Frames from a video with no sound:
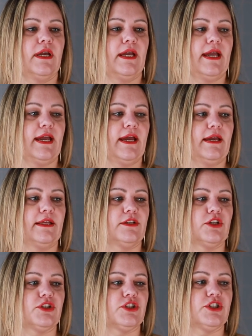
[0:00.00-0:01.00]

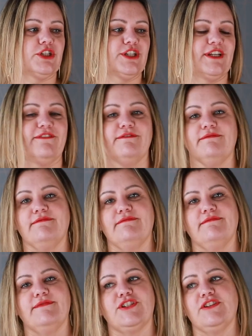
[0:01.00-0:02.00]
And she
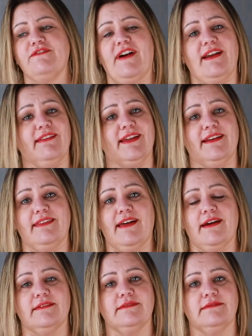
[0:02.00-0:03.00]
violated
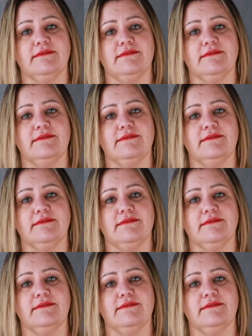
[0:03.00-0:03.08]
that.